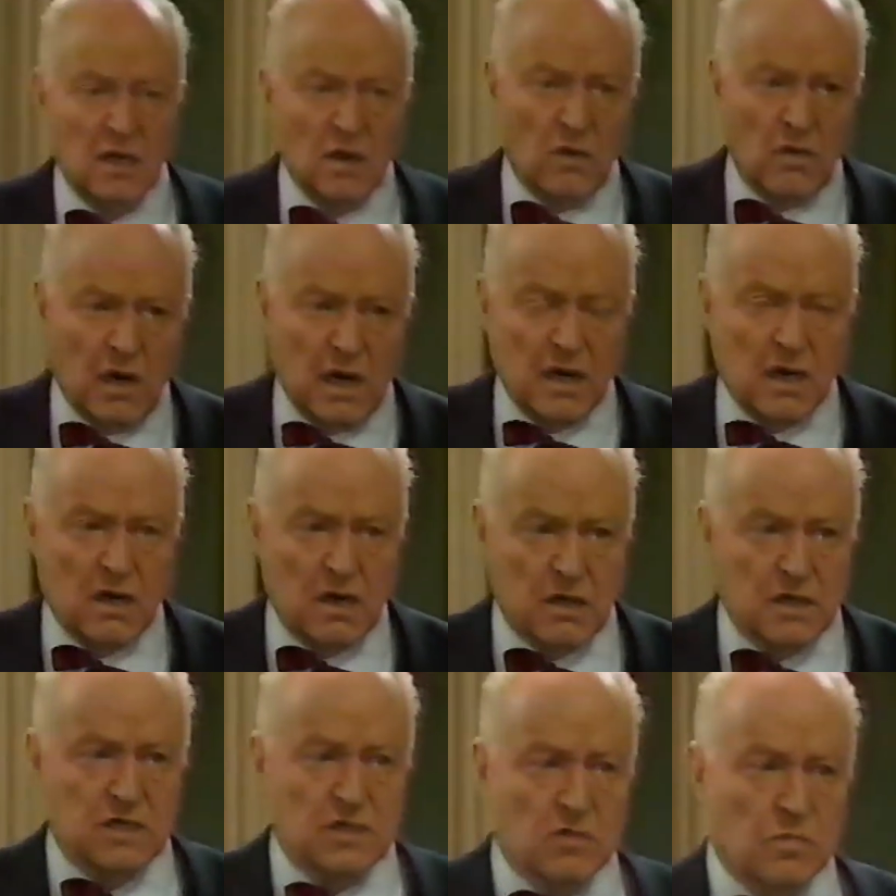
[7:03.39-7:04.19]
know I
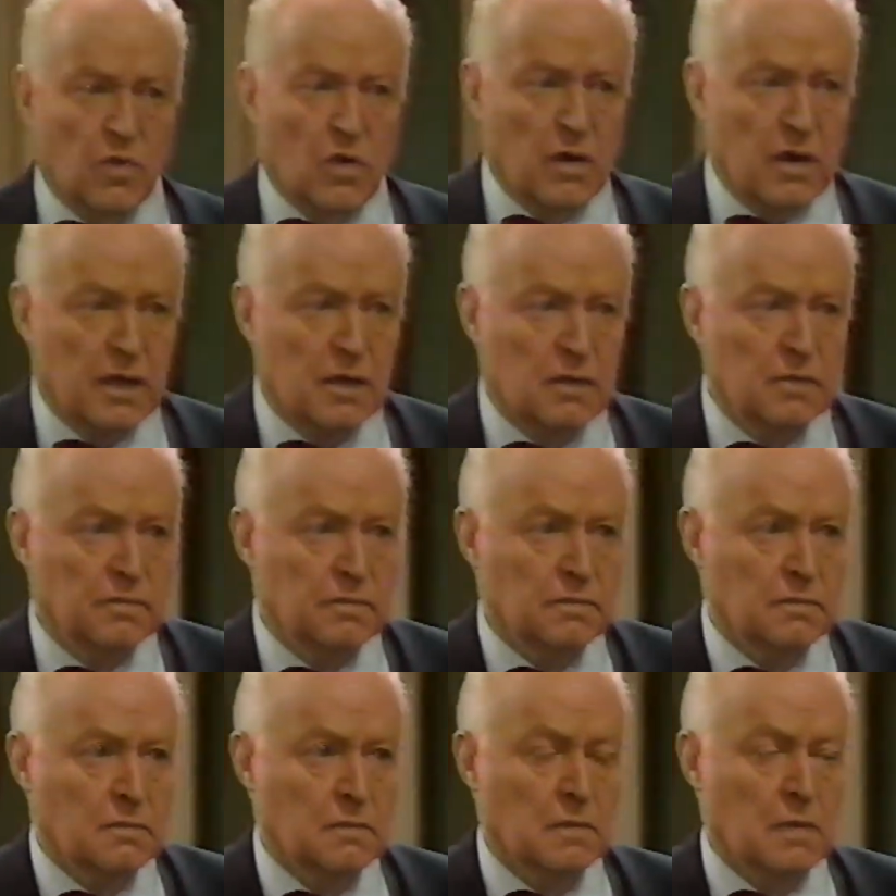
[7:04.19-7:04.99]
hurt you, boy.
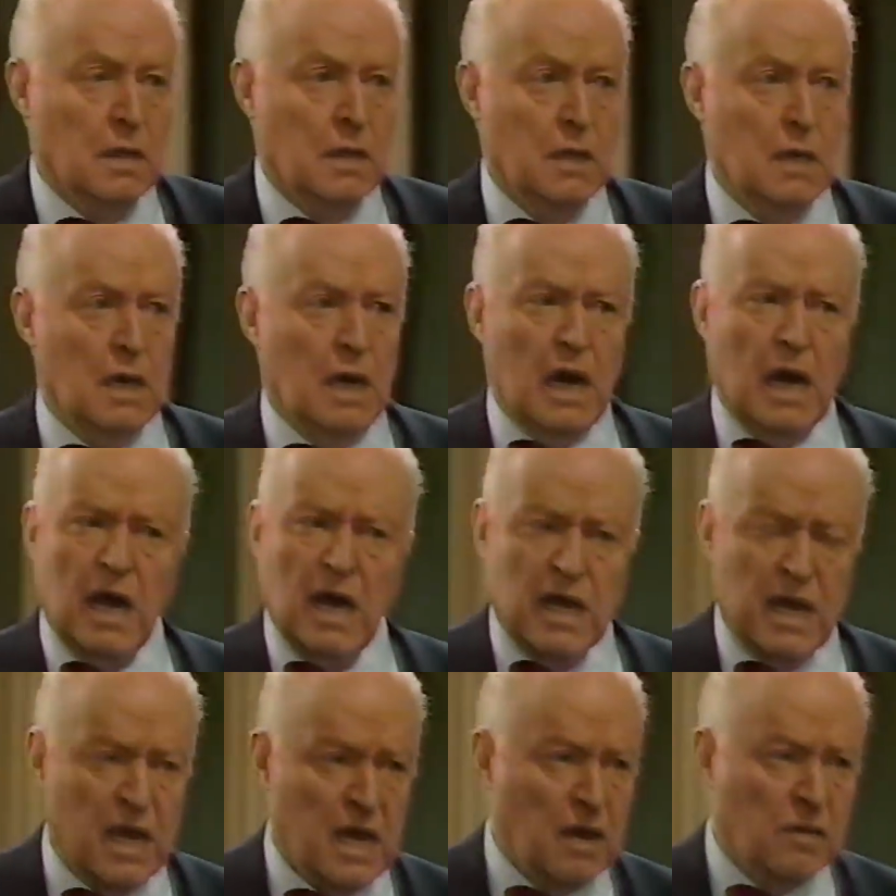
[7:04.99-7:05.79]

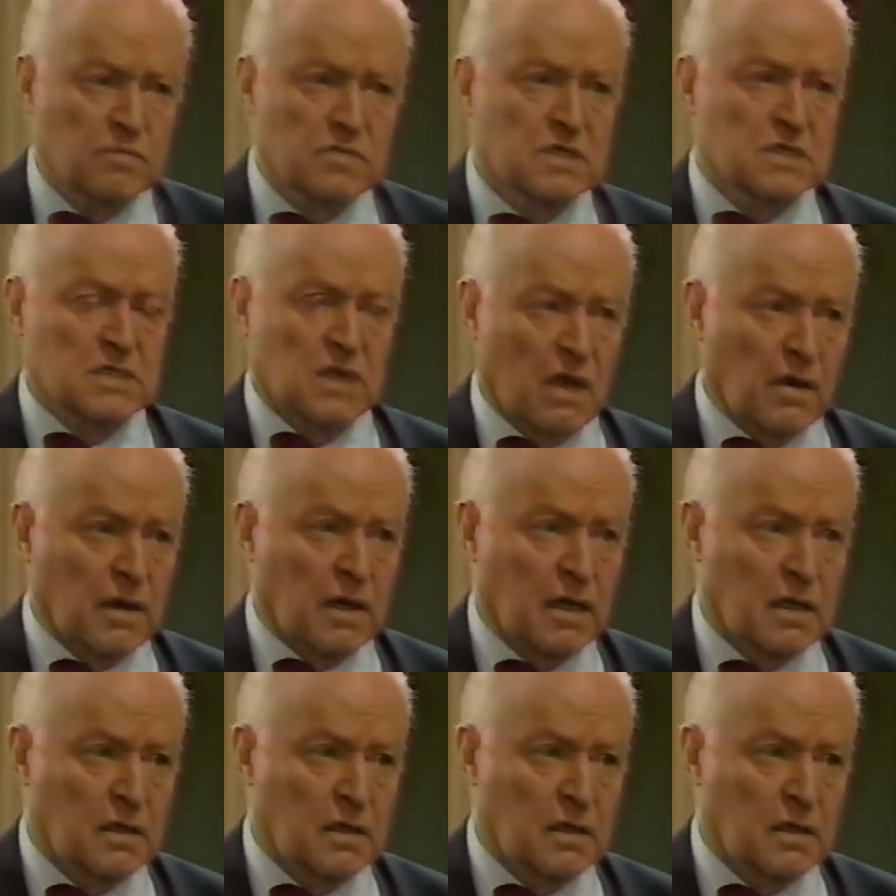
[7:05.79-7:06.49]
I am sorry.